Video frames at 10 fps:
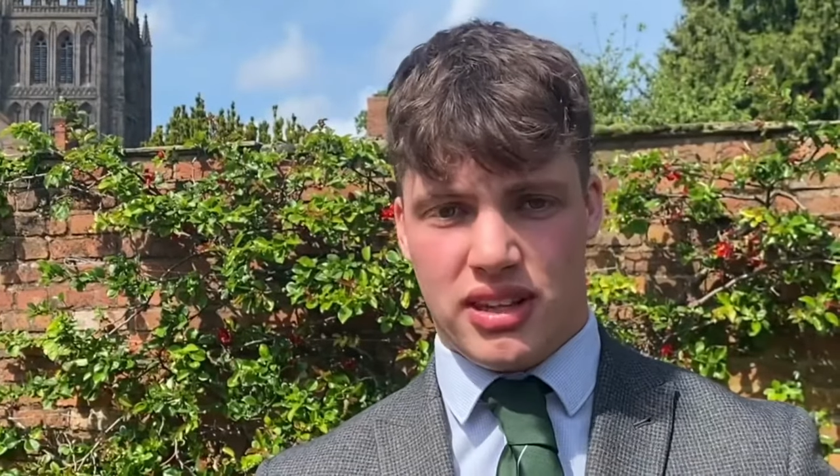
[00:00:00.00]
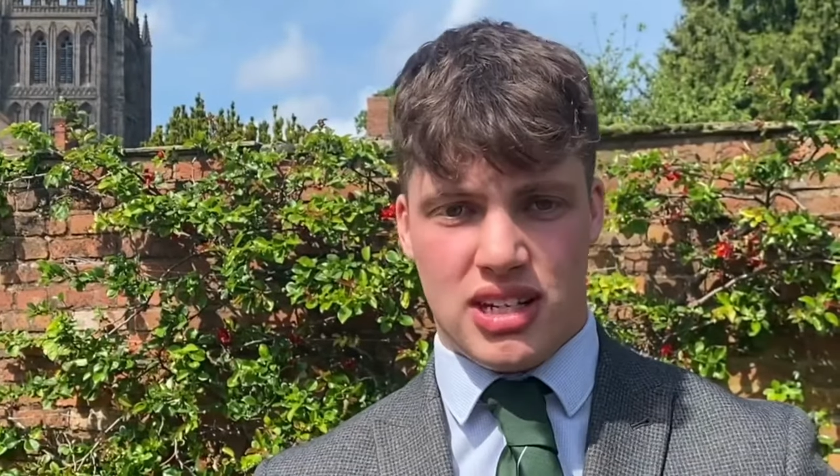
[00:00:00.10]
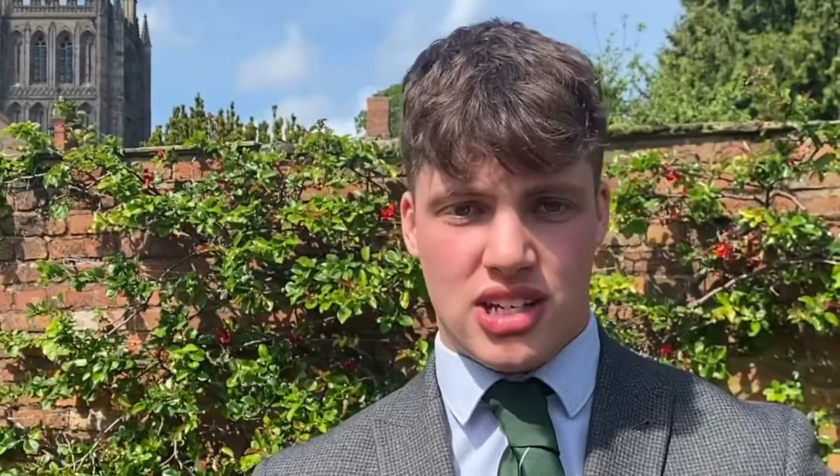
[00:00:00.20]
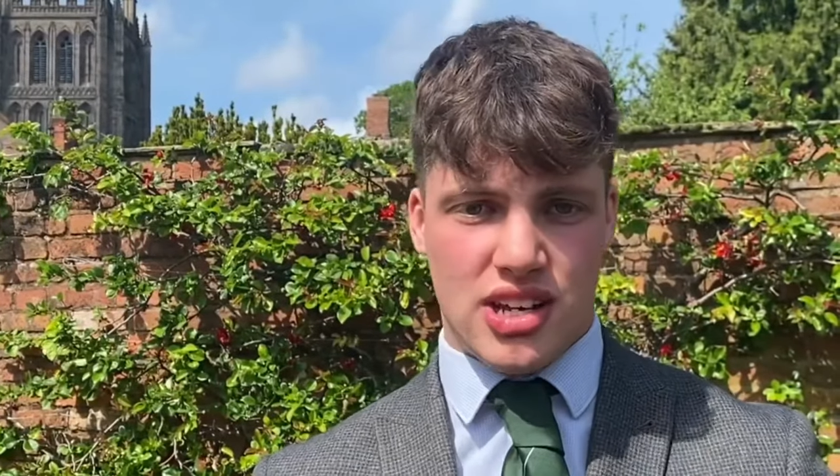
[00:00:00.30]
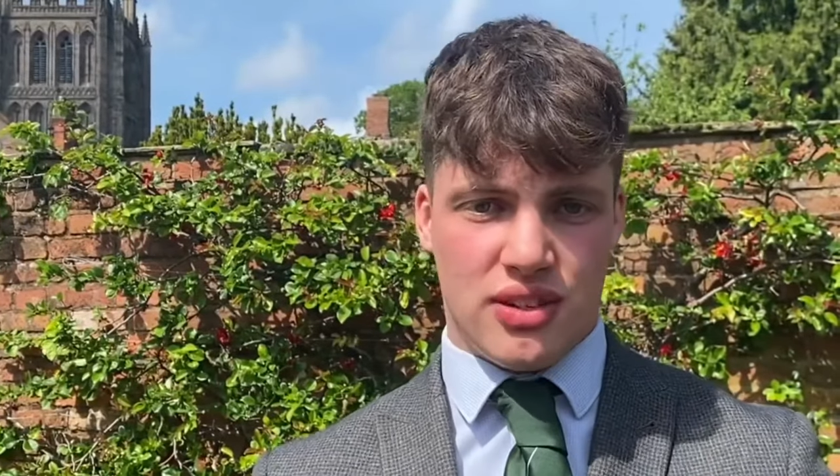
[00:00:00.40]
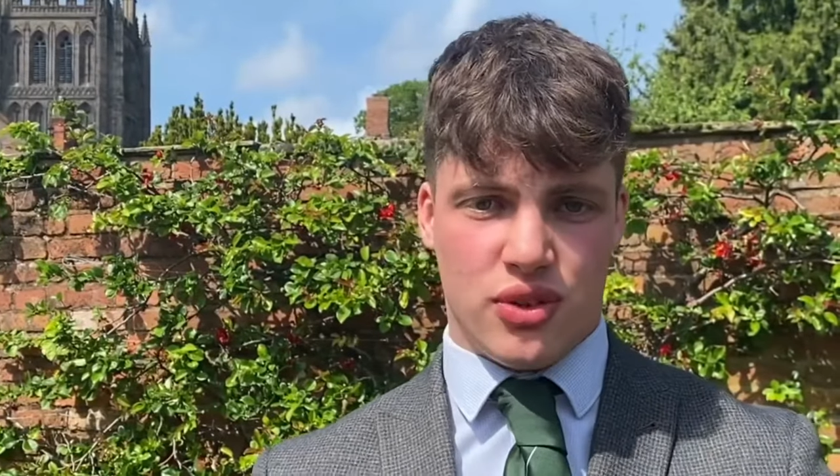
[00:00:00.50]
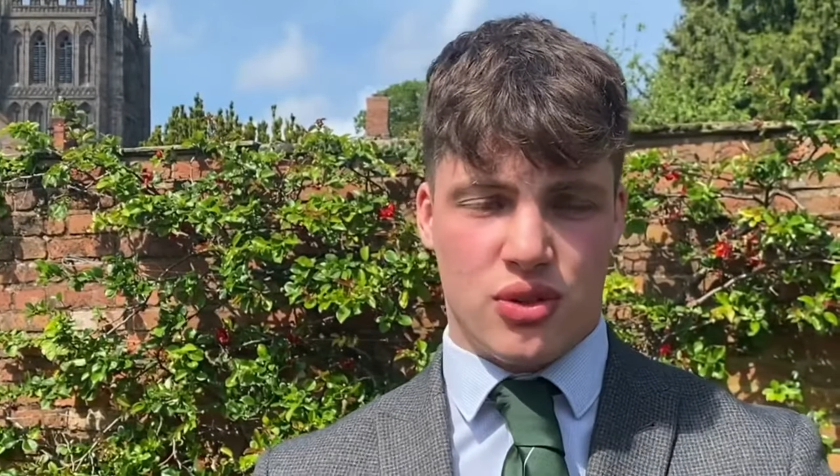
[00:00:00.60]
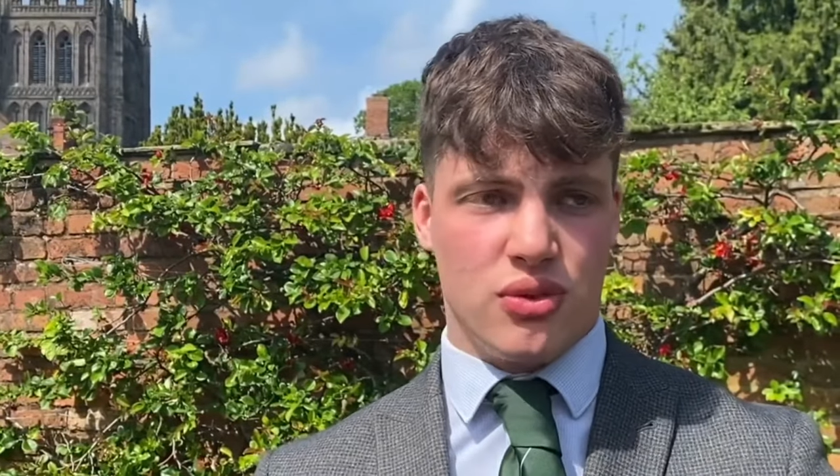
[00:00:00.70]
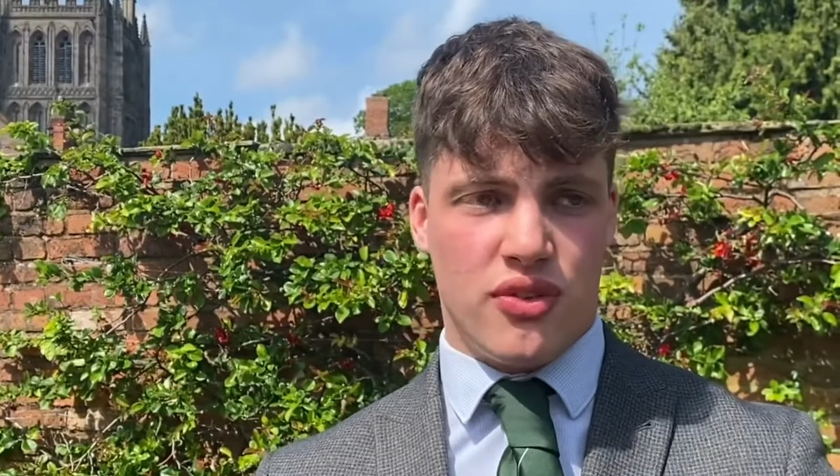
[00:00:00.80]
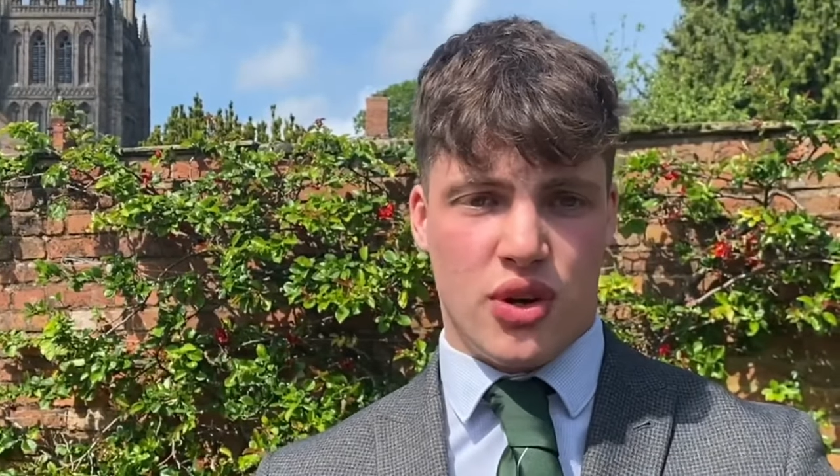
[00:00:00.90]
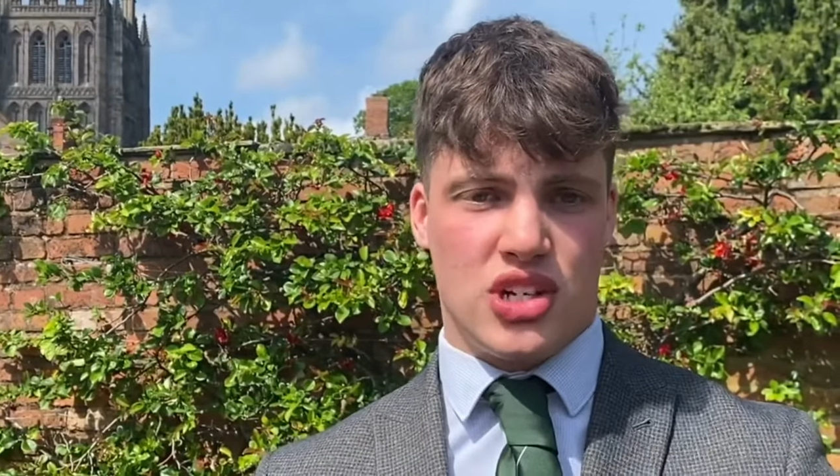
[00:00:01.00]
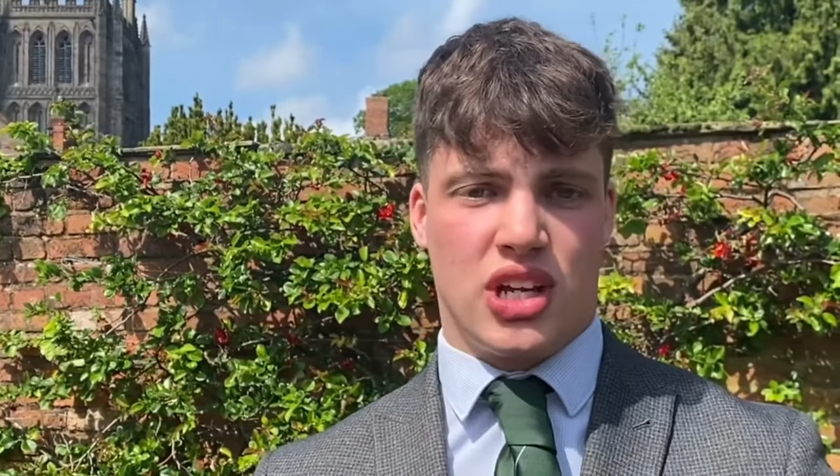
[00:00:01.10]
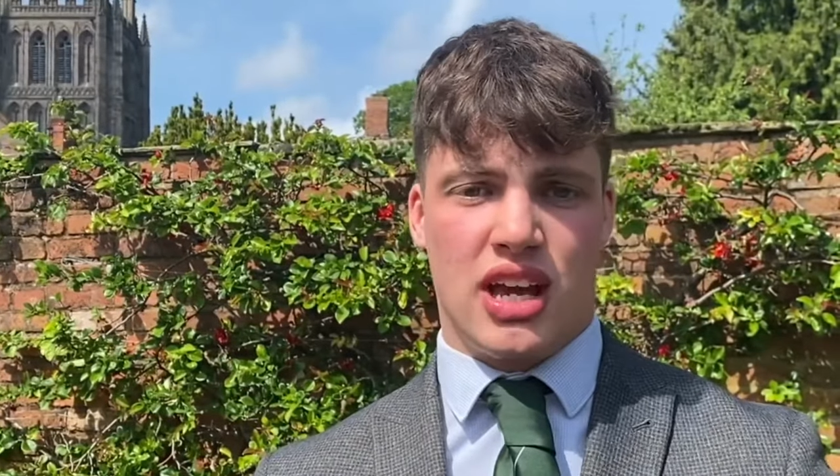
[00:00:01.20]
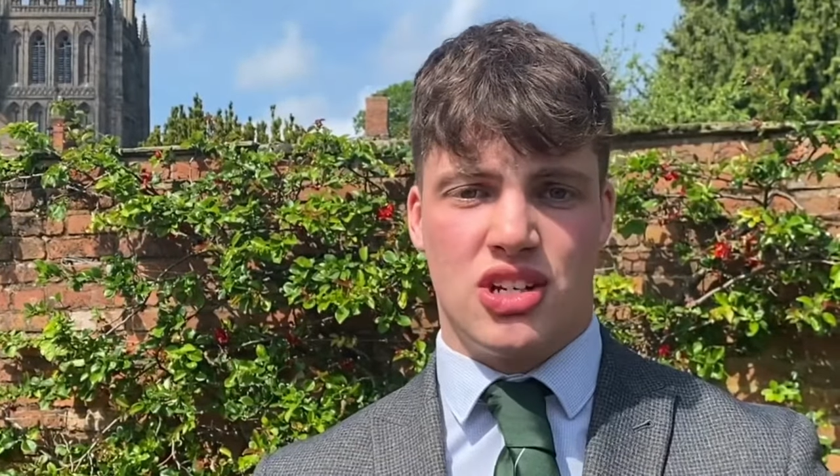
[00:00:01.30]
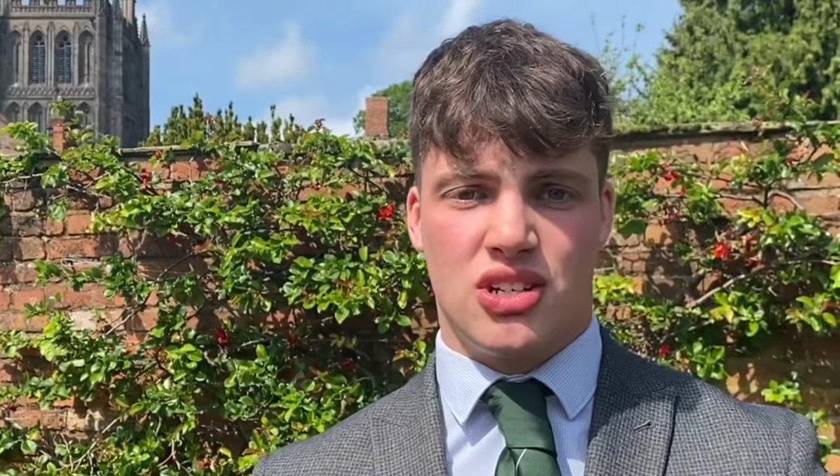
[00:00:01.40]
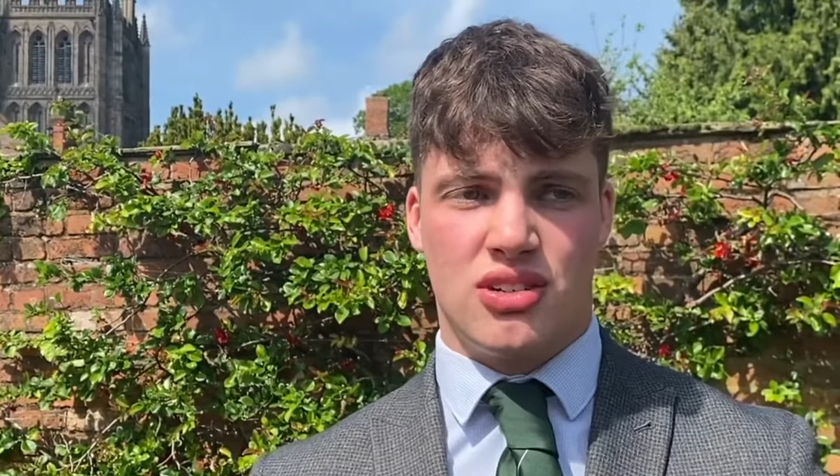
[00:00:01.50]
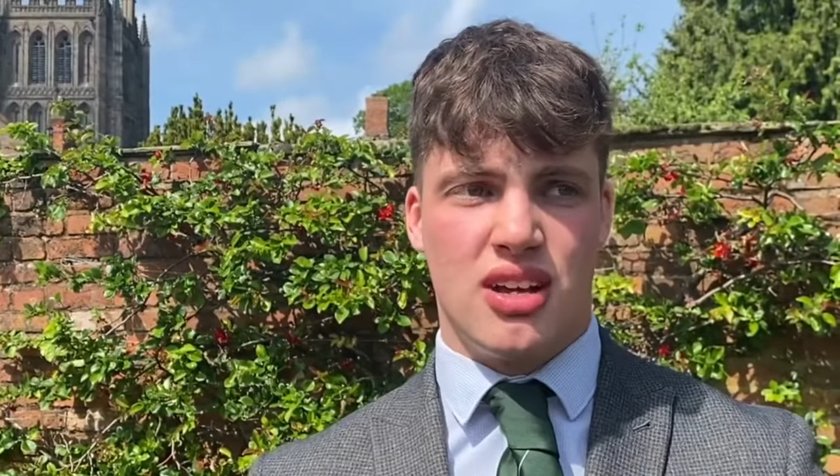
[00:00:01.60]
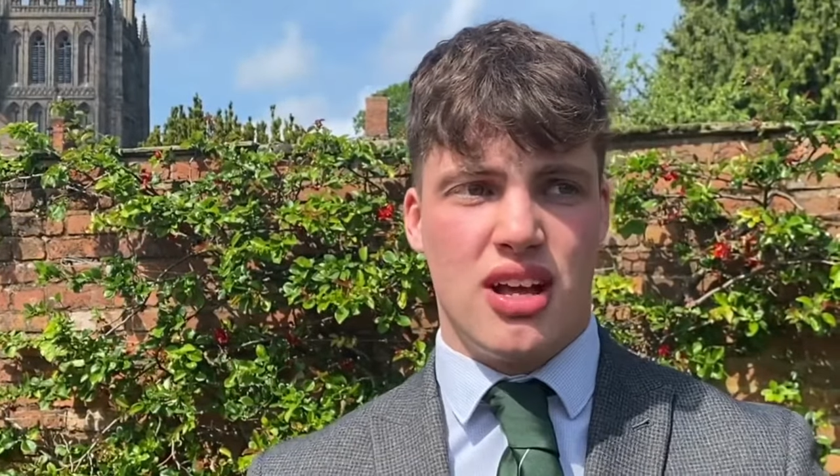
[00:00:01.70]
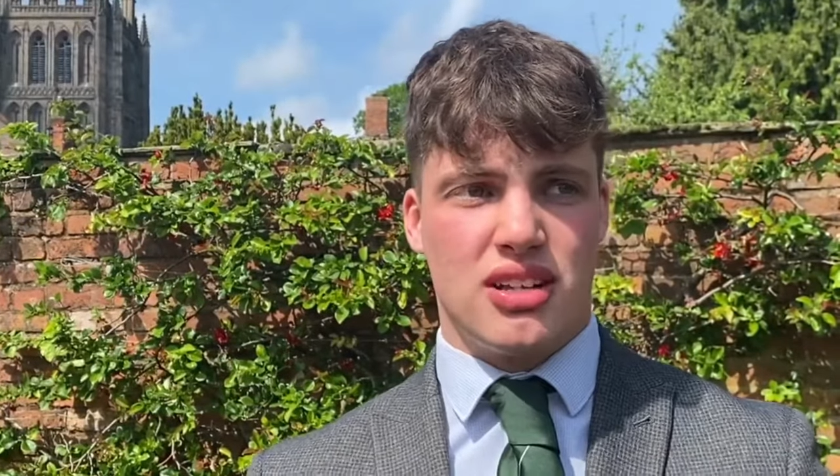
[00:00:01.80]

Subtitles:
these years of your education